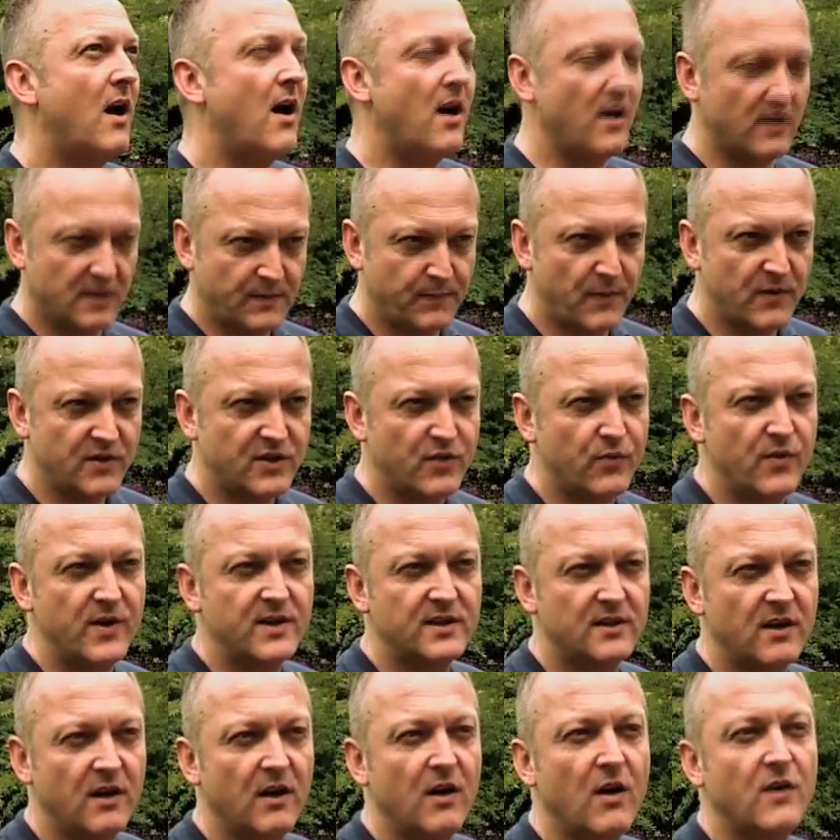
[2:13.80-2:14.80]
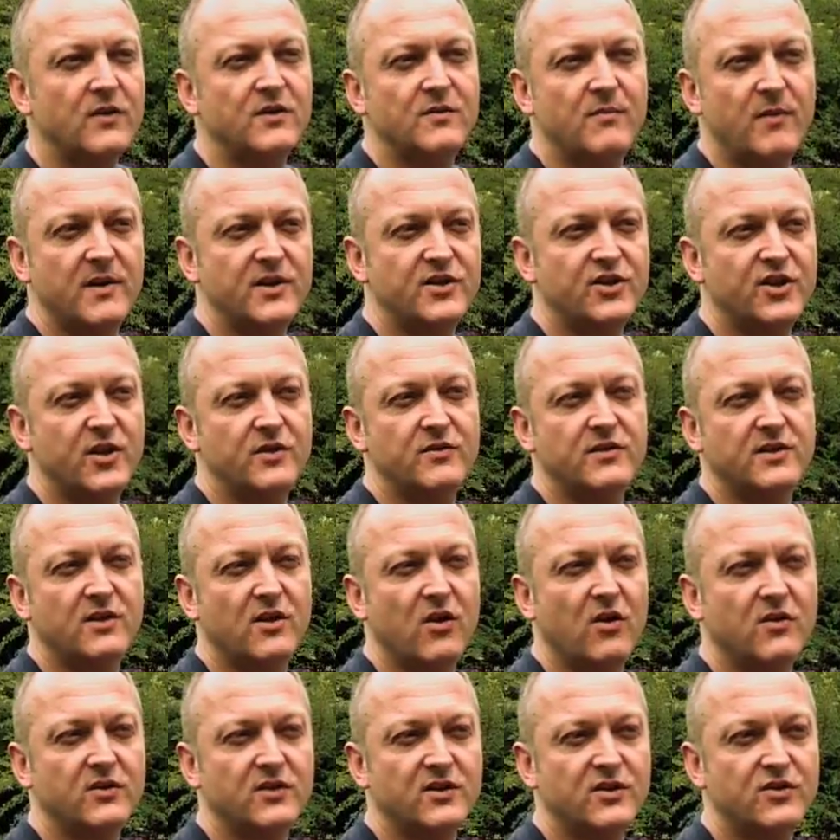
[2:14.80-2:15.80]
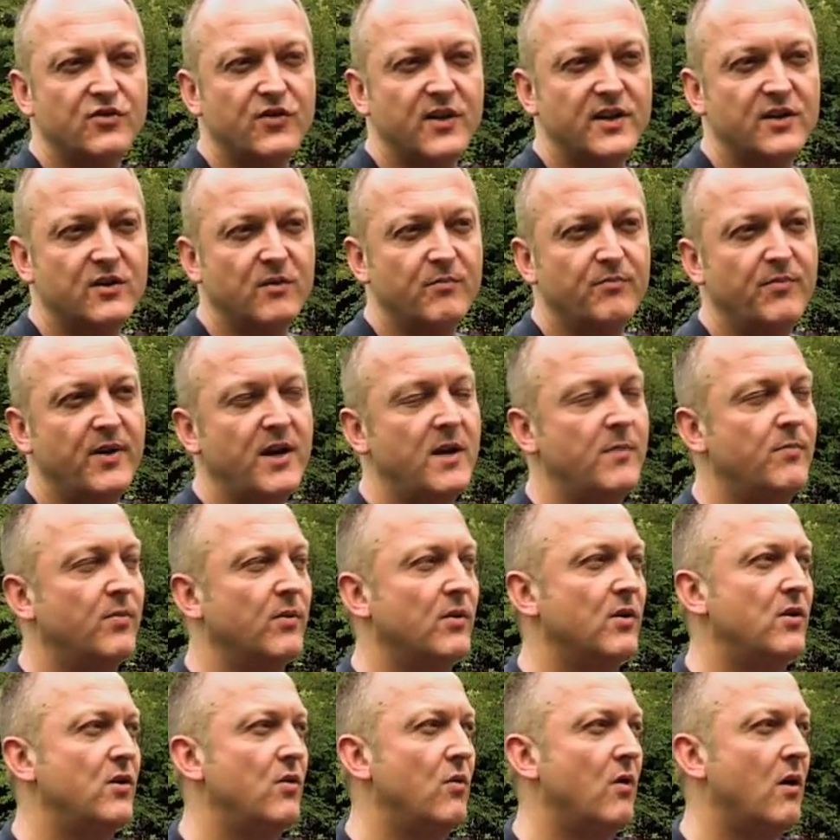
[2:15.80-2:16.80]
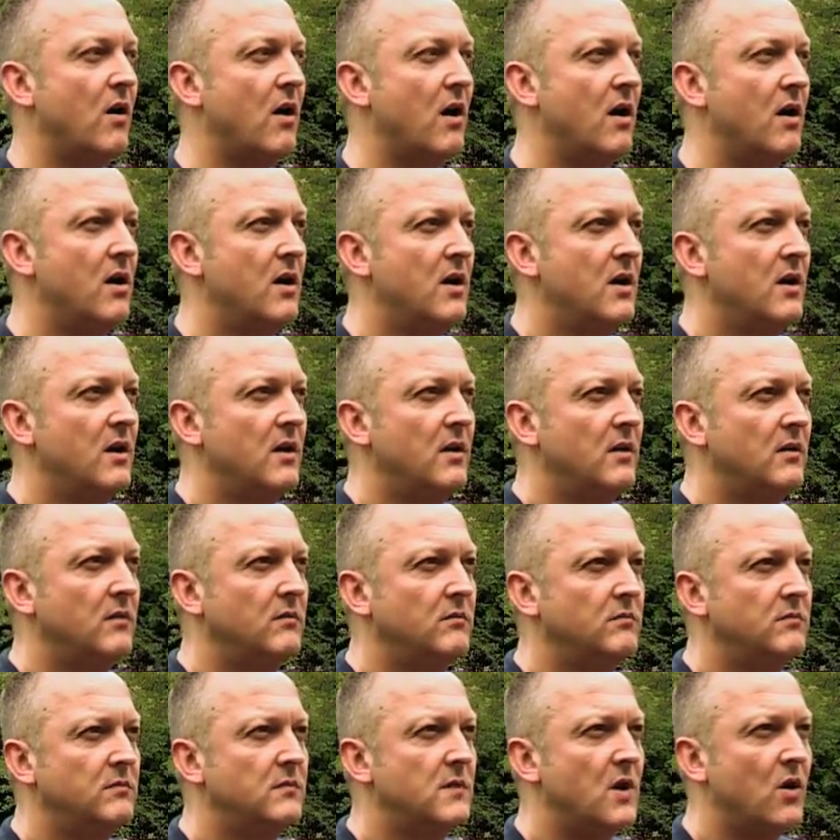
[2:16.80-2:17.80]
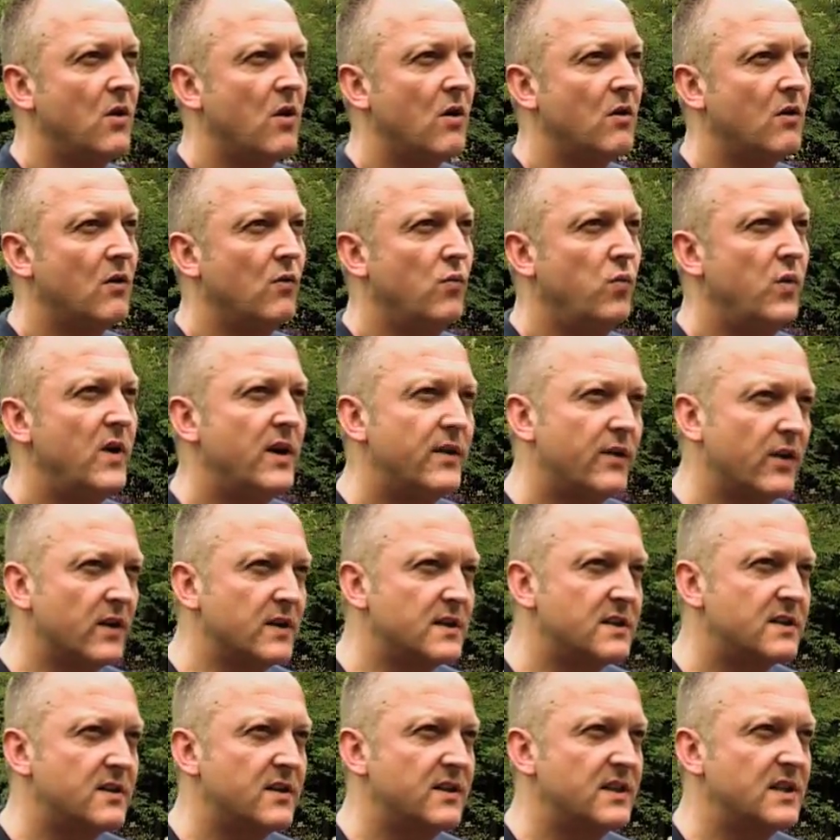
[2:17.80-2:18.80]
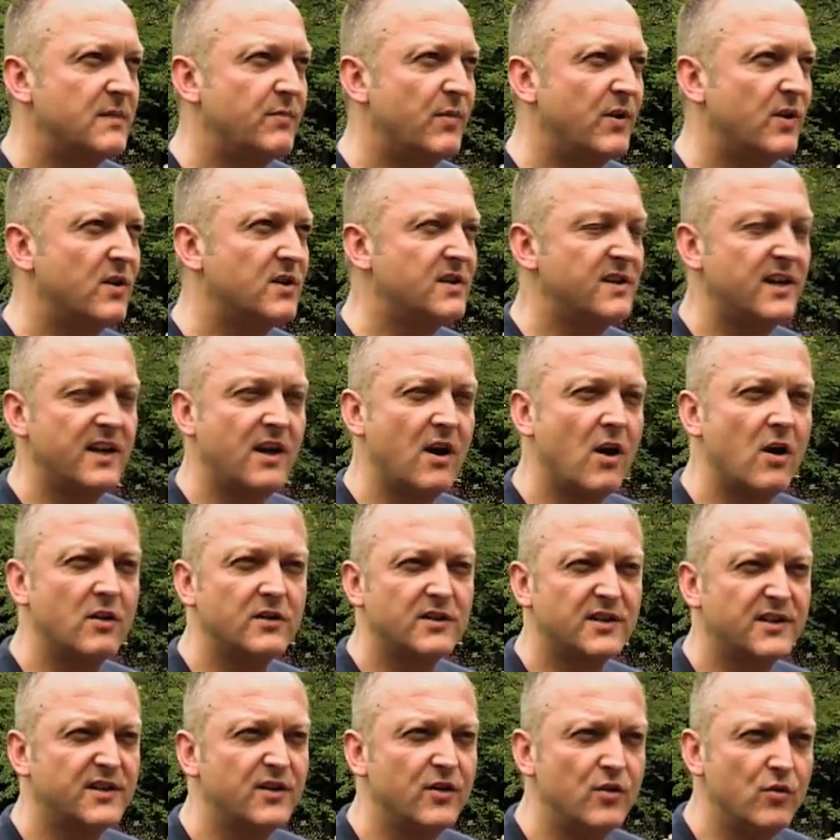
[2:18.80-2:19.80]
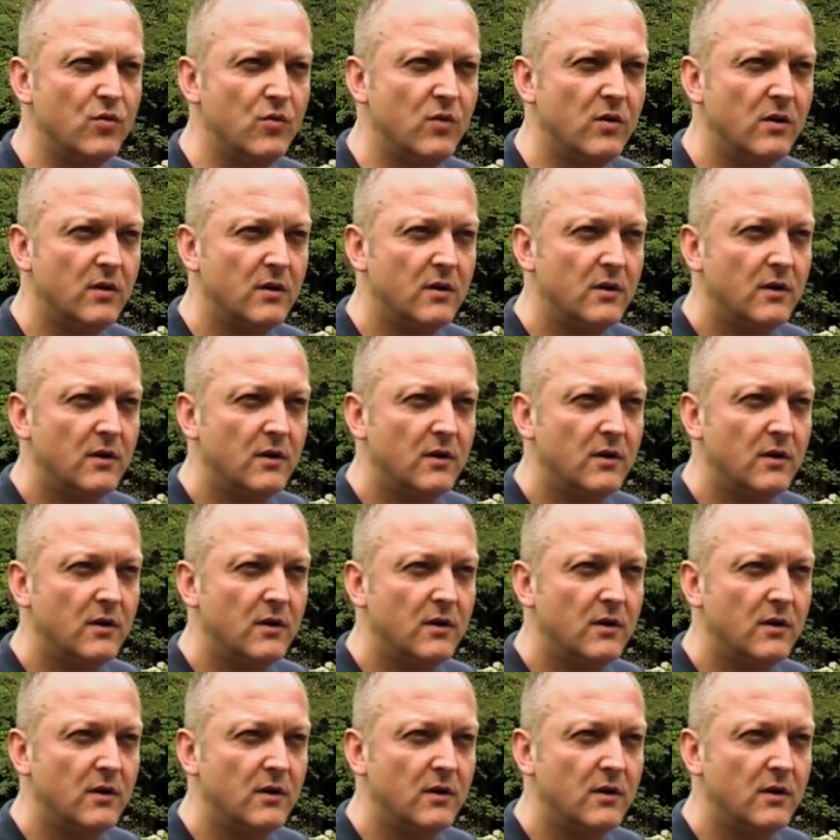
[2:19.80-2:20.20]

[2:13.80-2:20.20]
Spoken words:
I suppose the reason a lot of my shows concentrate on people who are no longer with us is because they can't sue.